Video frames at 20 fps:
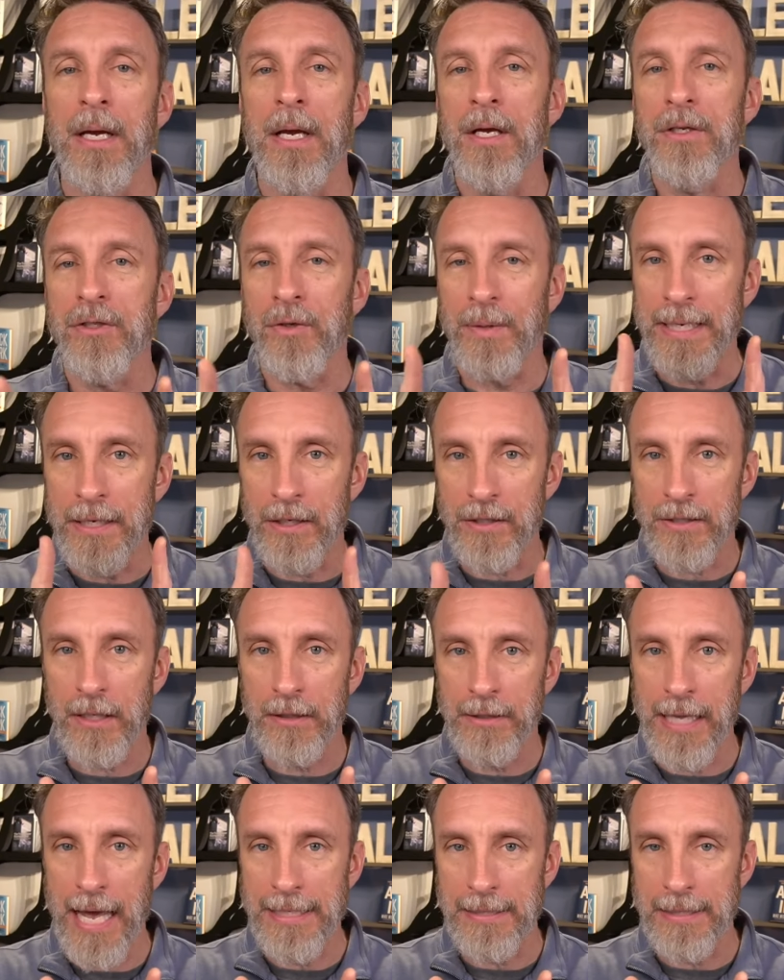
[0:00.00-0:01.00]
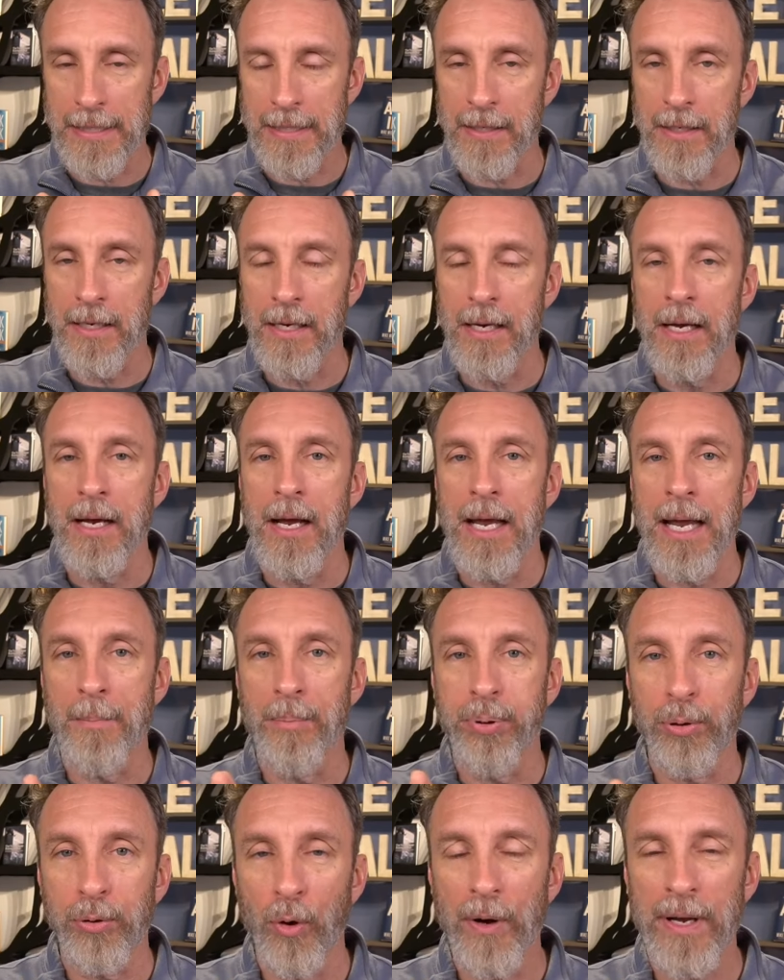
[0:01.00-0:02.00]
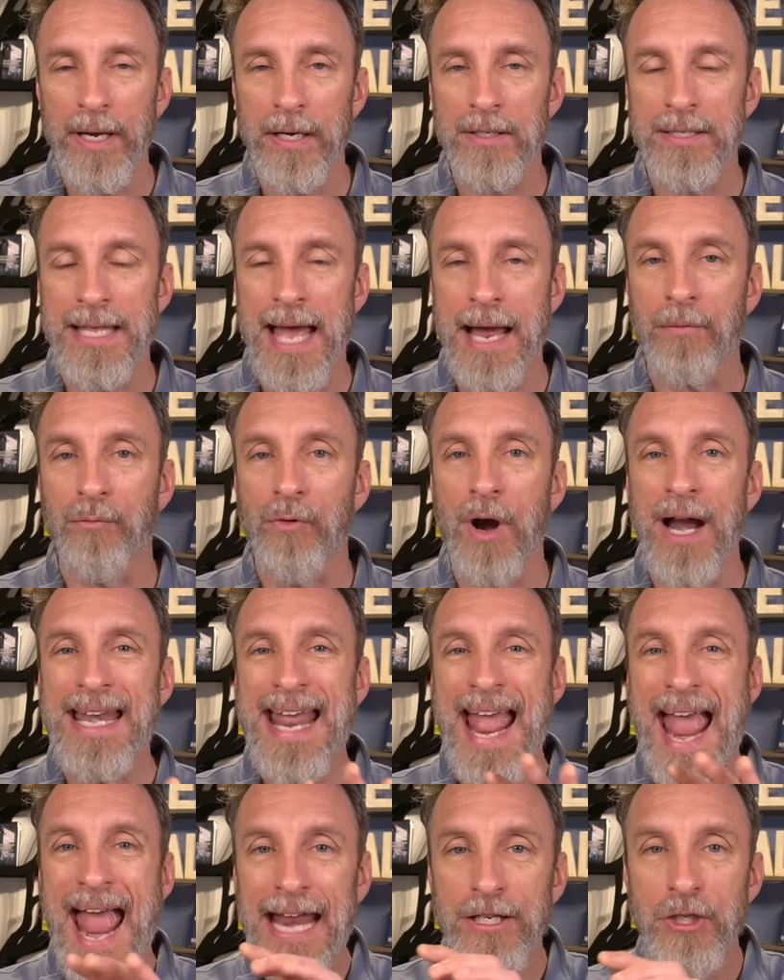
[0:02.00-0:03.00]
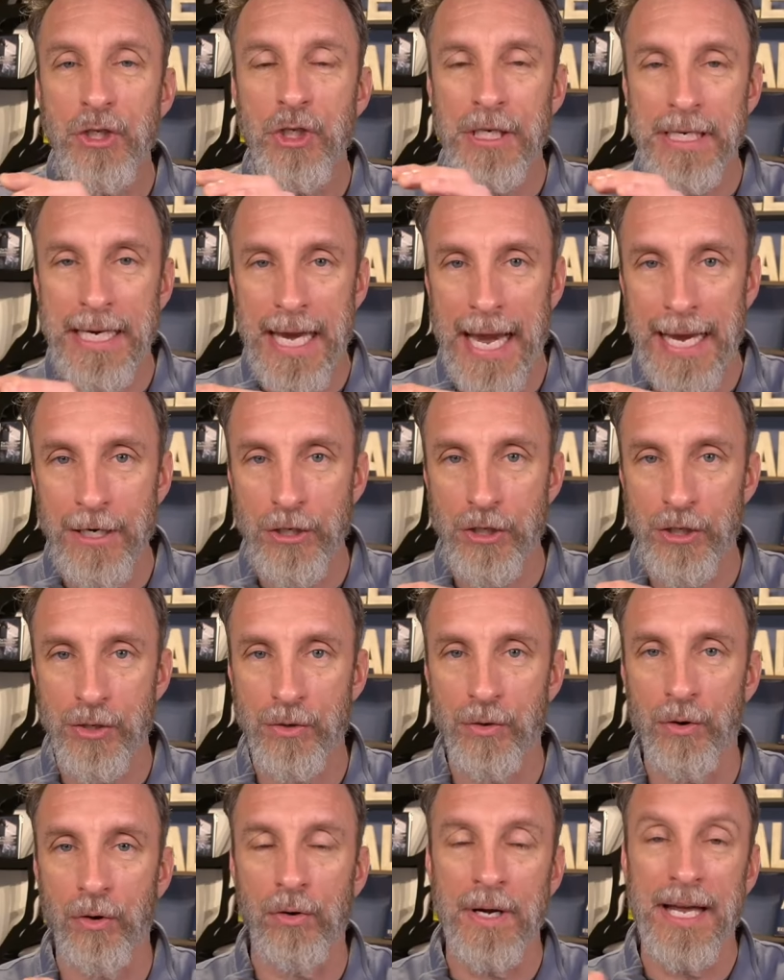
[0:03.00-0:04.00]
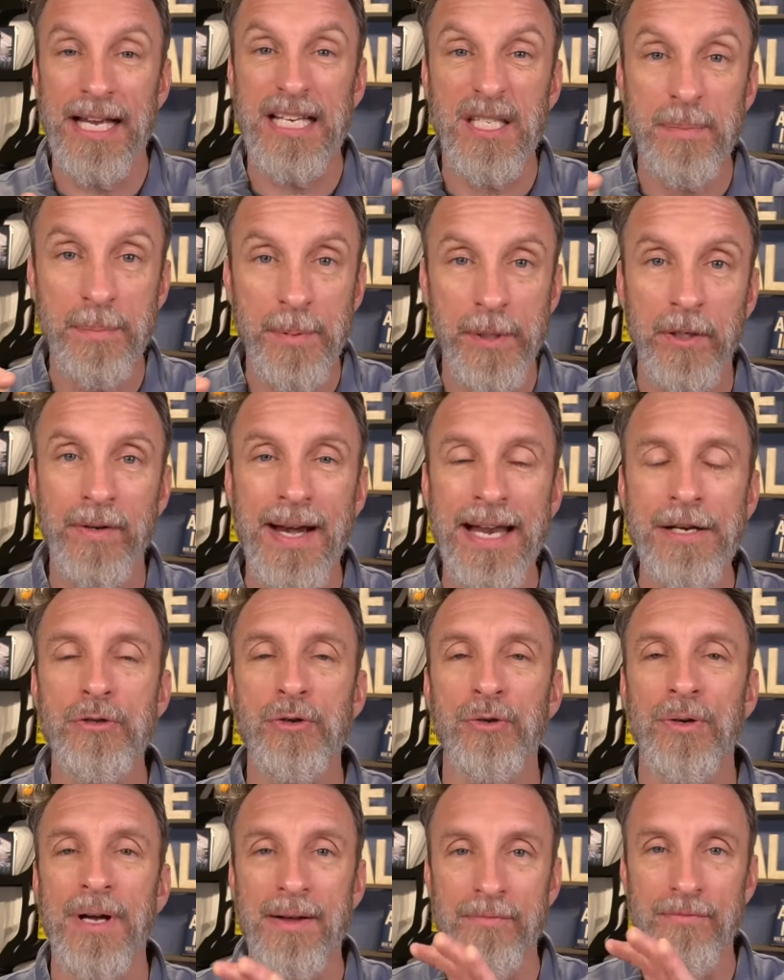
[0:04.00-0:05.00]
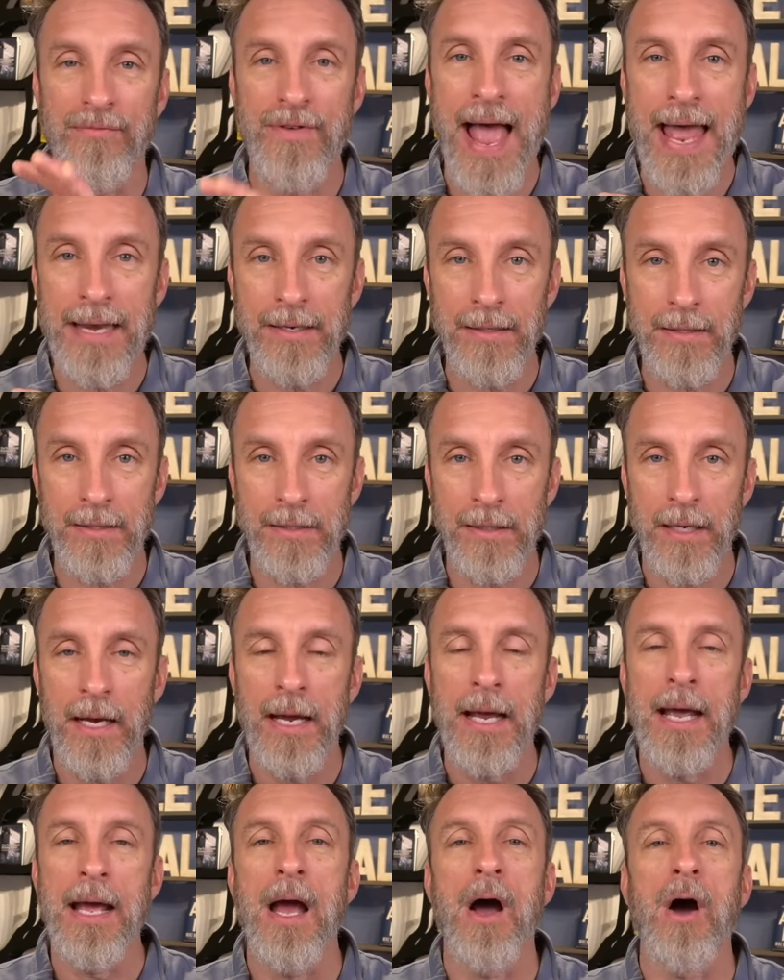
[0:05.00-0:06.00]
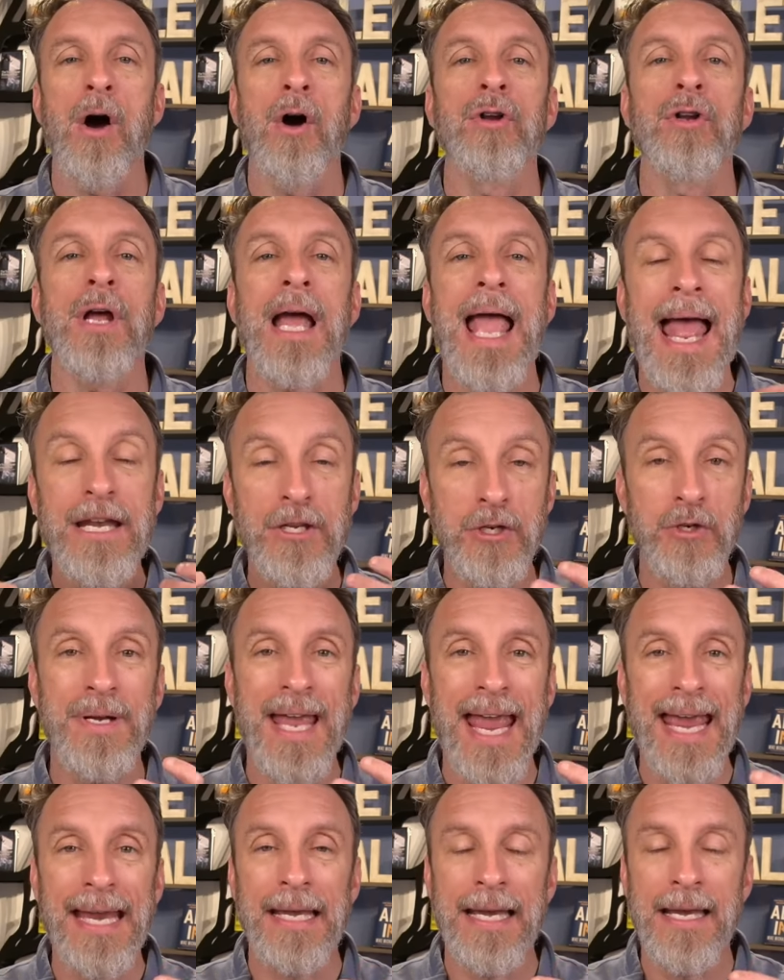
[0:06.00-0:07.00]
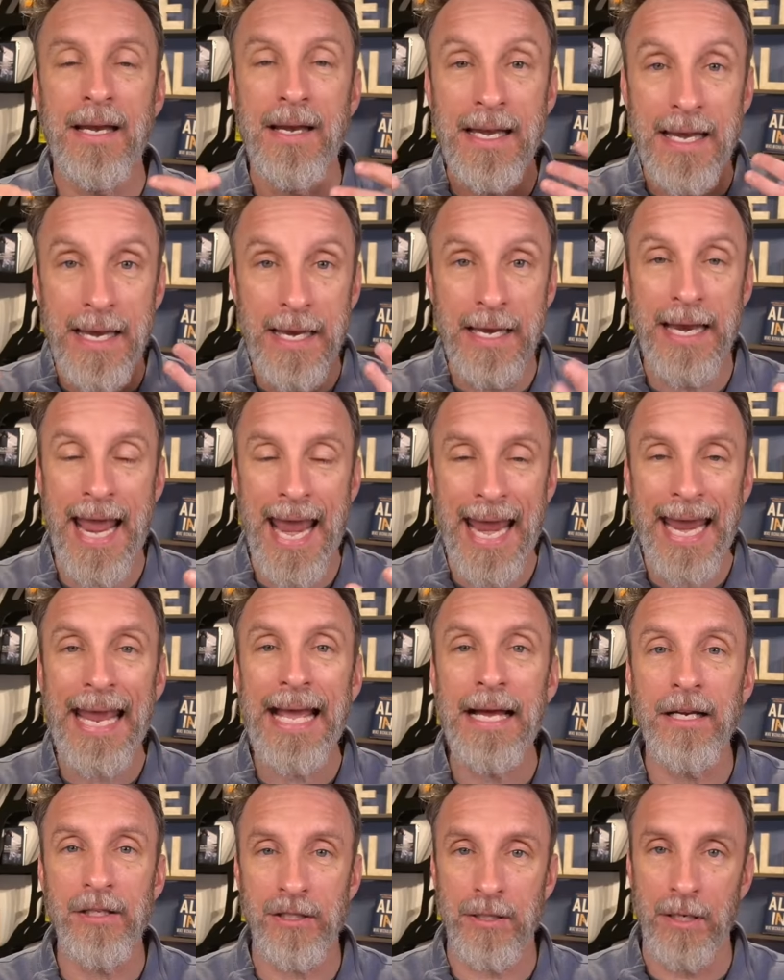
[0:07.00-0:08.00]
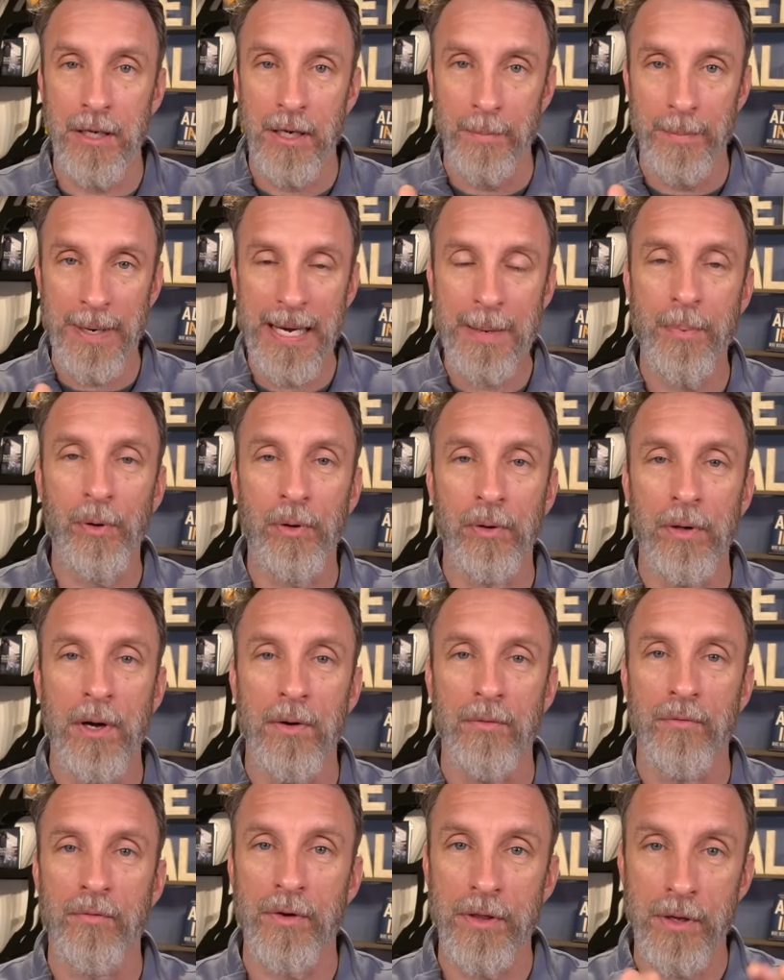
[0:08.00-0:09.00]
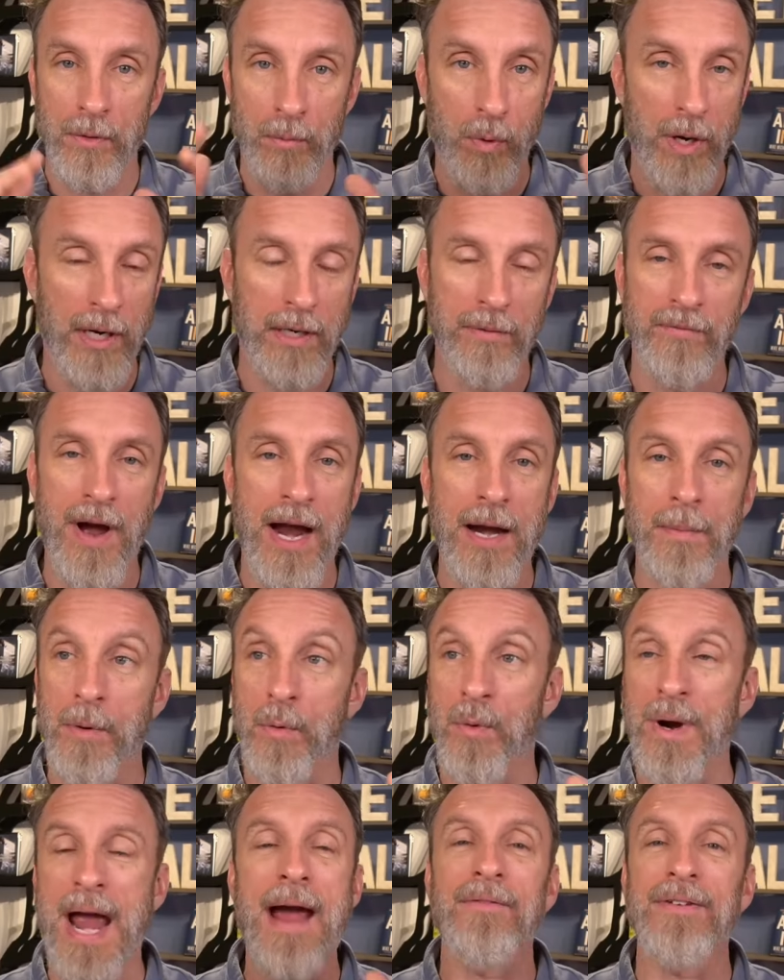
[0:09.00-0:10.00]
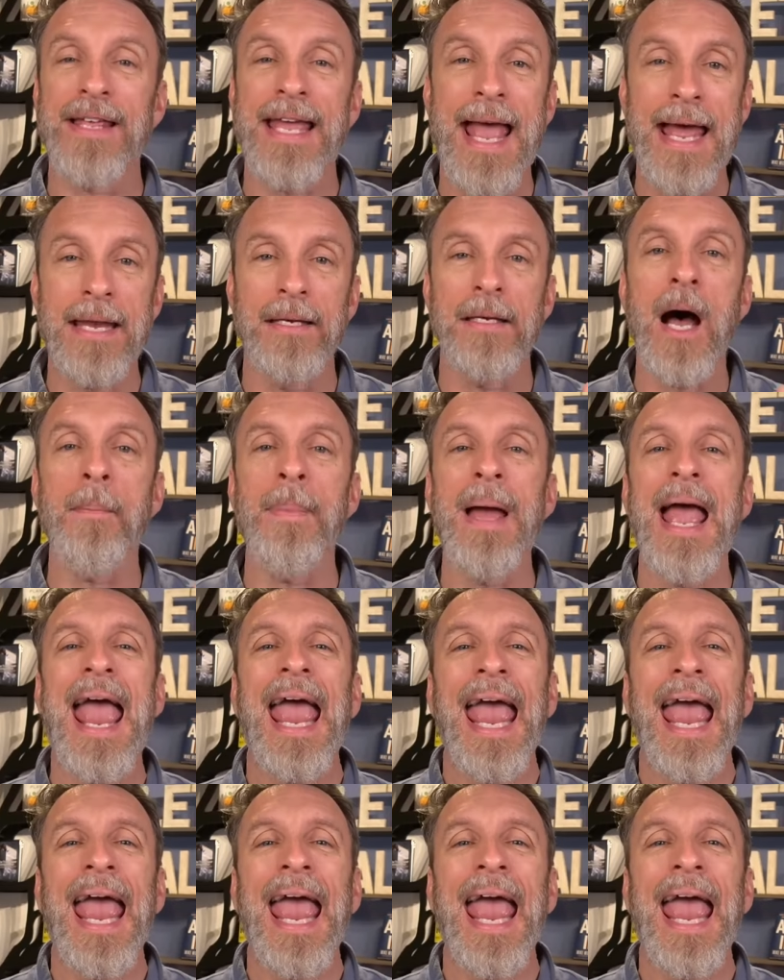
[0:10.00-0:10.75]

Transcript: So here's the lesson employers that run educational, experiential events educate and enhance people for the work environment wherever they end up.